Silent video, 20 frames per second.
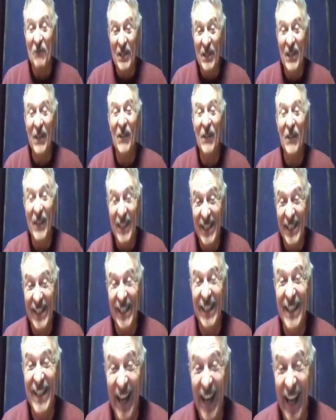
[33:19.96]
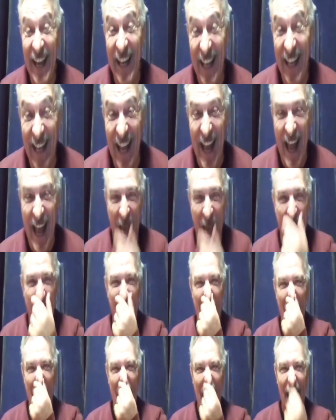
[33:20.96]
We've seen that.
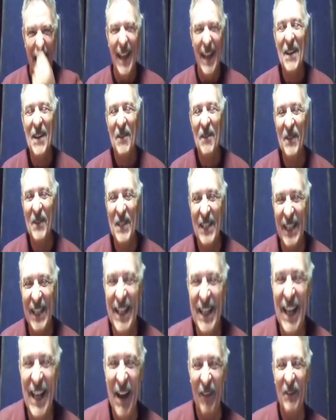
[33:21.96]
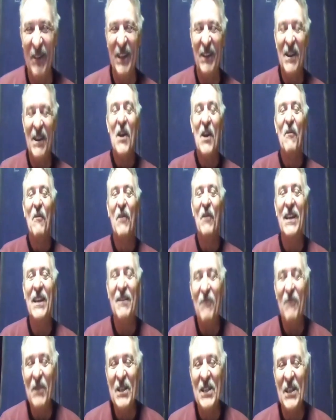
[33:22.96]
We see
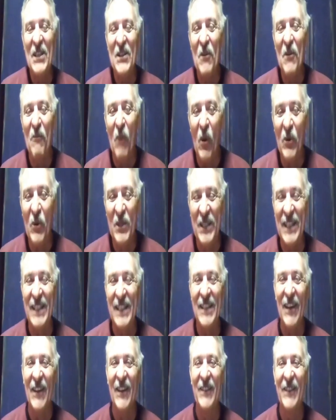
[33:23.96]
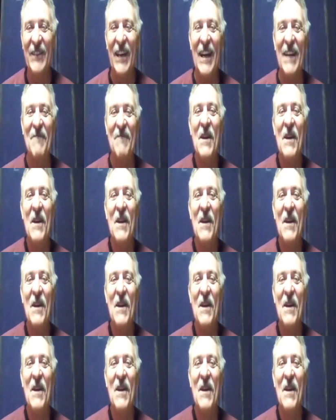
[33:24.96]
your postings all the time.